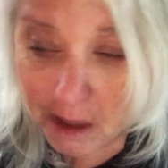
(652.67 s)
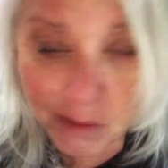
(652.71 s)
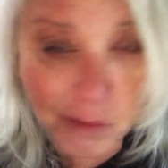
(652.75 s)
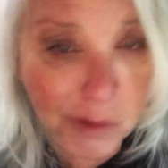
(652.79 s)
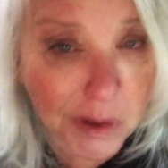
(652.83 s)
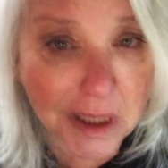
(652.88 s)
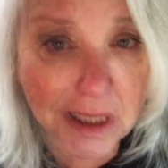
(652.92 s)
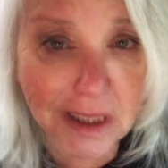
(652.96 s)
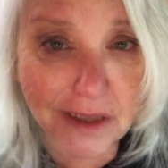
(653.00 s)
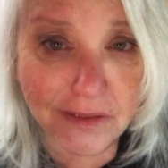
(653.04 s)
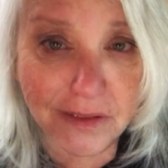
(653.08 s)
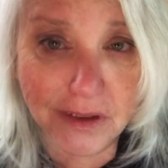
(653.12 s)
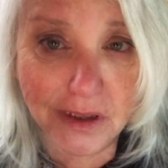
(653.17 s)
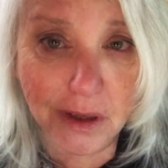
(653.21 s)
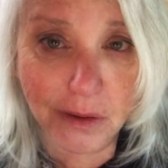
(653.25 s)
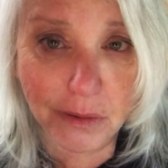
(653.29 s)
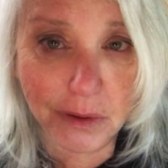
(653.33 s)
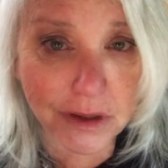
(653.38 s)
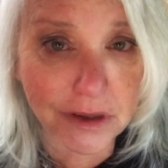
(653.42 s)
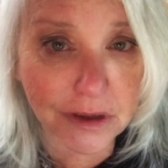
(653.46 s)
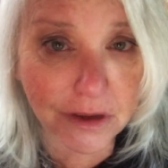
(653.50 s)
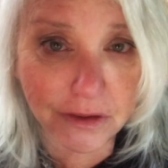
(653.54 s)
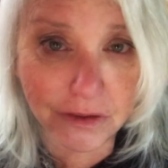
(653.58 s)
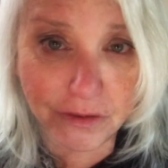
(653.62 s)
We didn't even know
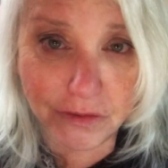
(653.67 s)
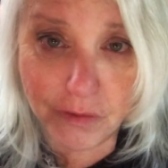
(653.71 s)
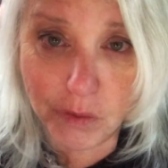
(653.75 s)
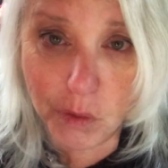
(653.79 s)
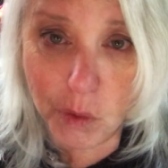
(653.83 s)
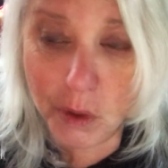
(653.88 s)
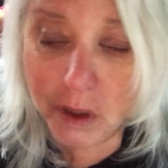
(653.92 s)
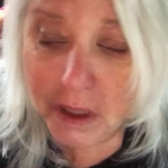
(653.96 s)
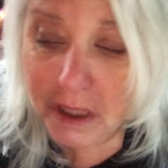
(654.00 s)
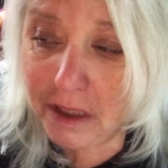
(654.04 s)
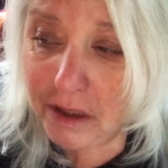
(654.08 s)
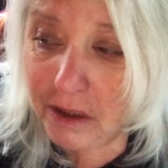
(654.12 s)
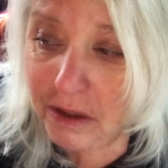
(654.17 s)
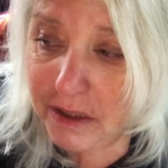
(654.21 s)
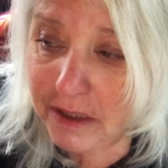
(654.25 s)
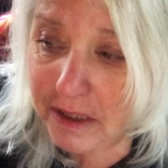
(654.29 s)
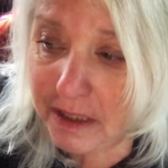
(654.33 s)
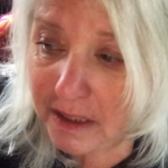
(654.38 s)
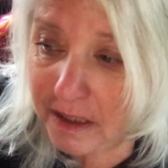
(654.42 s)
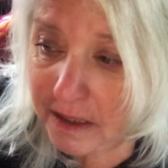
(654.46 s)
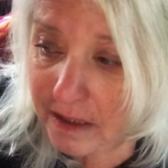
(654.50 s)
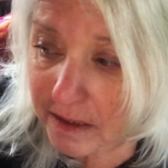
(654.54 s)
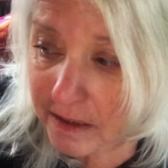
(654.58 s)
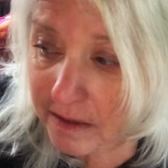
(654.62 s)
each other 4 years,
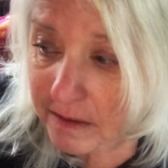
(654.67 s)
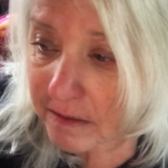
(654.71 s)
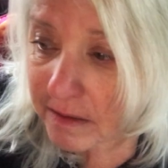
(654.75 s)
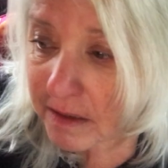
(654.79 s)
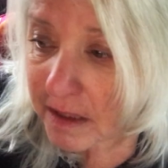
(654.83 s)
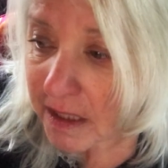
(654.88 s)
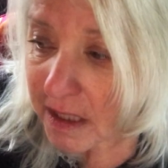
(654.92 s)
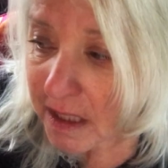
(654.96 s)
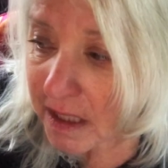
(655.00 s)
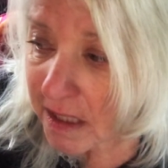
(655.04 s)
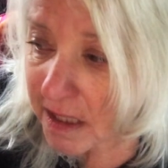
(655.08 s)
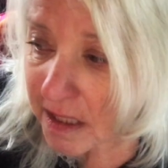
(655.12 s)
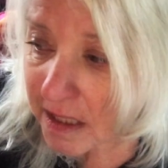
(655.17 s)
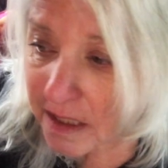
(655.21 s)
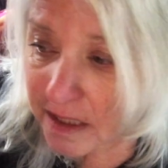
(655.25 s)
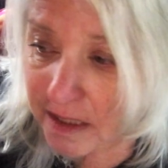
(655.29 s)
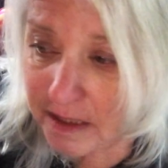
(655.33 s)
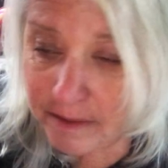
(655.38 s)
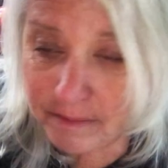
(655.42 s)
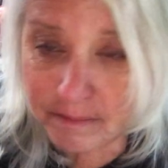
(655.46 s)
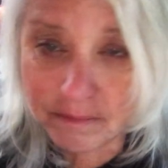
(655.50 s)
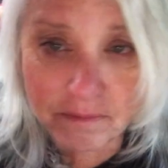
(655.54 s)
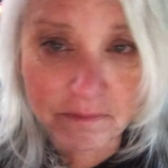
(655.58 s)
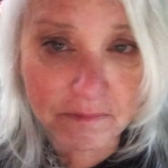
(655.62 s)
and
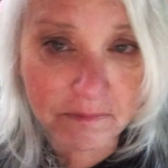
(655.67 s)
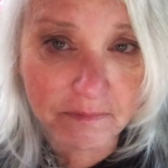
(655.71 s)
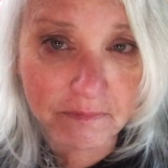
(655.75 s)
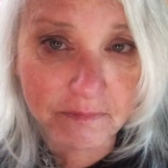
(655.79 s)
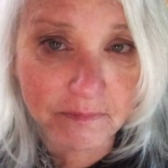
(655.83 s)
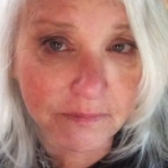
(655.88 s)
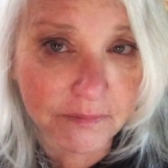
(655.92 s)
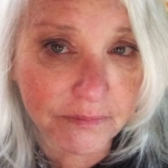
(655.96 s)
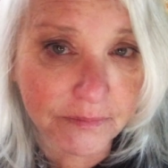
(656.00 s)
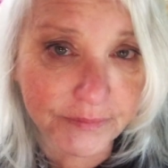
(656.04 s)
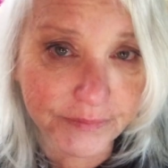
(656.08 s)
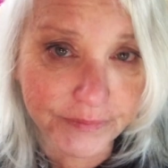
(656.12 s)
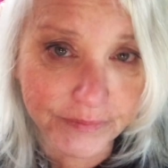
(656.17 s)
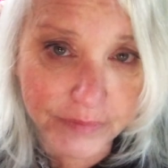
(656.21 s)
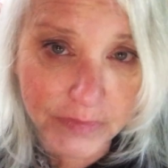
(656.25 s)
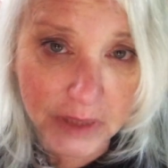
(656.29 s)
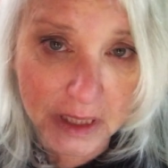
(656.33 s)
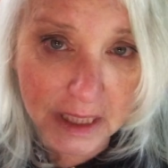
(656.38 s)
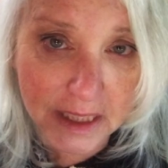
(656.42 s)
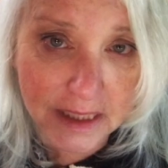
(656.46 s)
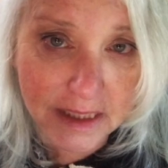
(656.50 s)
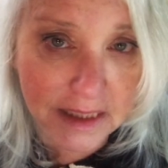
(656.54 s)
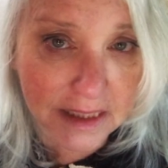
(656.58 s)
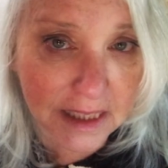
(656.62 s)

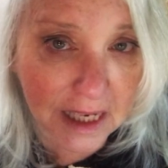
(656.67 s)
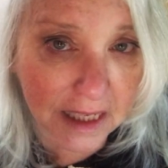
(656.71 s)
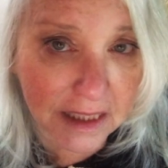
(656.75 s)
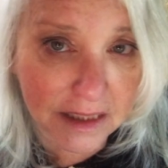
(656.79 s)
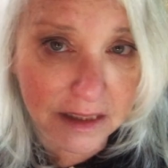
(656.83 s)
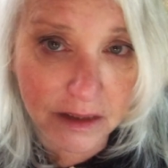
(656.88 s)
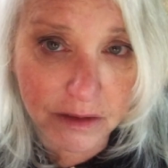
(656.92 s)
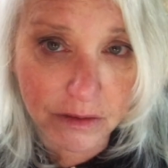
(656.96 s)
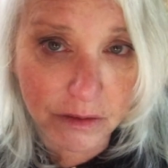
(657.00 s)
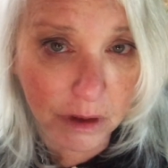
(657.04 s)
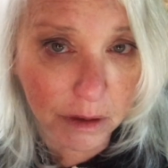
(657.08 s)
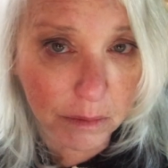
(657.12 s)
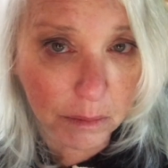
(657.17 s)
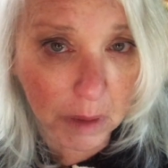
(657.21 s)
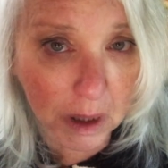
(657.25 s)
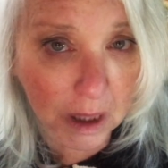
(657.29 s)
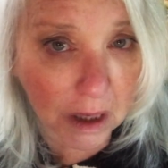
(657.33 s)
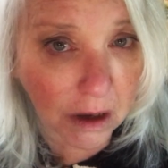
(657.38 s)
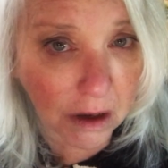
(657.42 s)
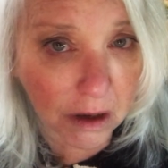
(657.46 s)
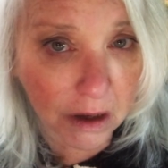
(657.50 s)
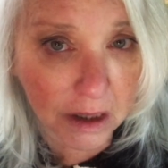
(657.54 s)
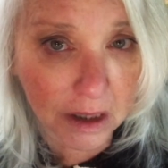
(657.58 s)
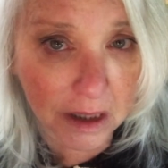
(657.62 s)
he's tattooed on my
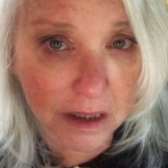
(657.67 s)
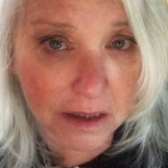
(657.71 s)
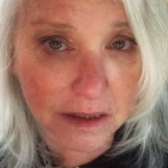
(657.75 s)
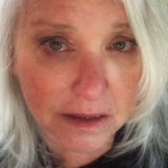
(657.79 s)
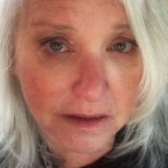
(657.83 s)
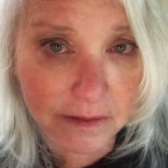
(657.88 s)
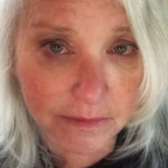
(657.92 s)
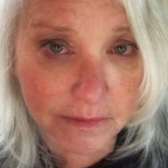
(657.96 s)
heart.